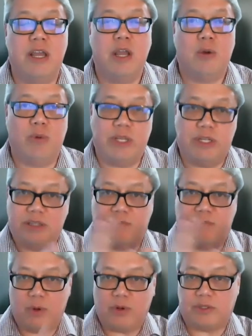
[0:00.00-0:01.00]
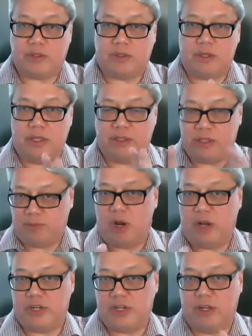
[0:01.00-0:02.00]
We did focus in this
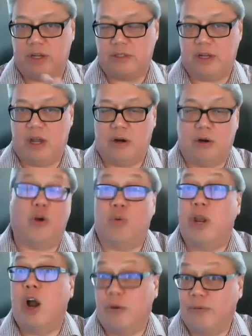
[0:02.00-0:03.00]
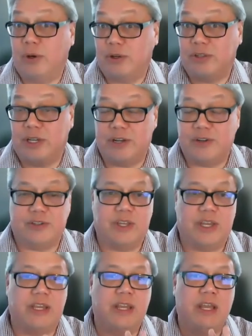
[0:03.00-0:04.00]
project on, or we are focusing, I should
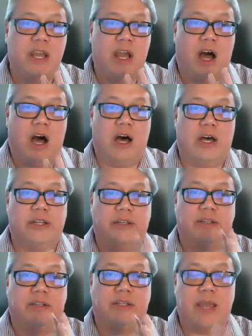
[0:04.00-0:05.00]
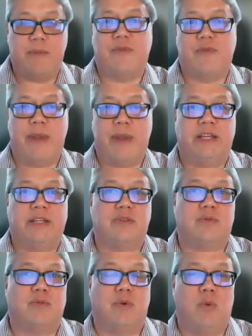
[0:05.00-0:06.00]
say, on chem
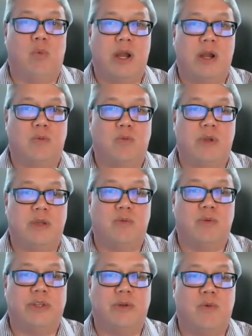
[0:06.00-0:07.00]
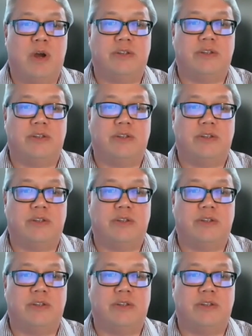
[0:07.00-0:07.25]
informatics, where we really want